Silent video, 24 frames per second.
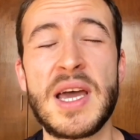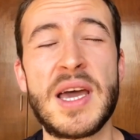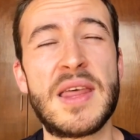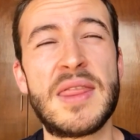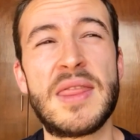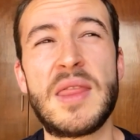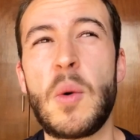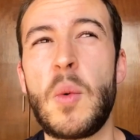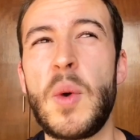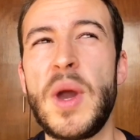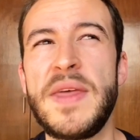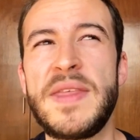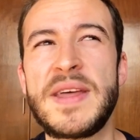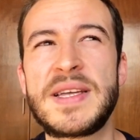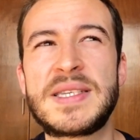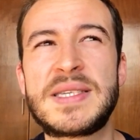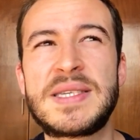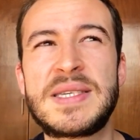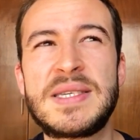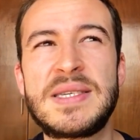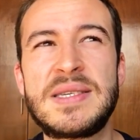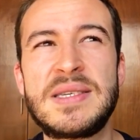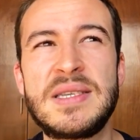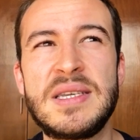The way that
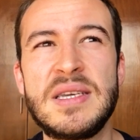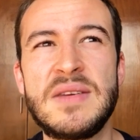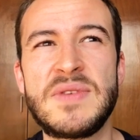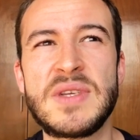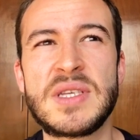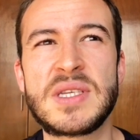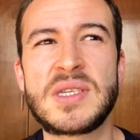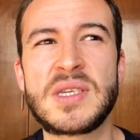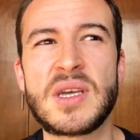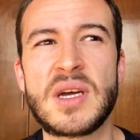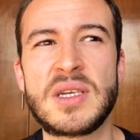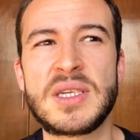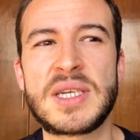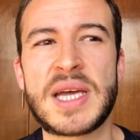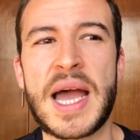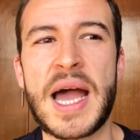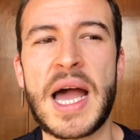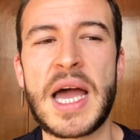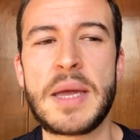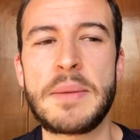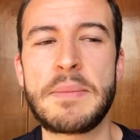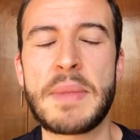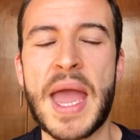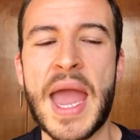Stephen
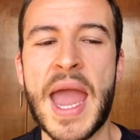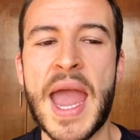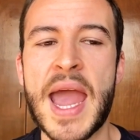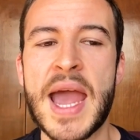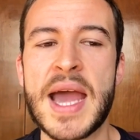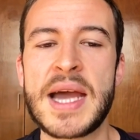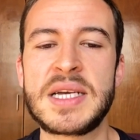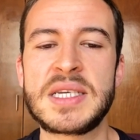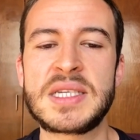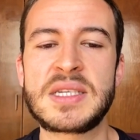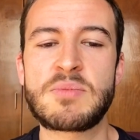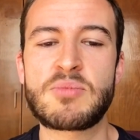Sondheim has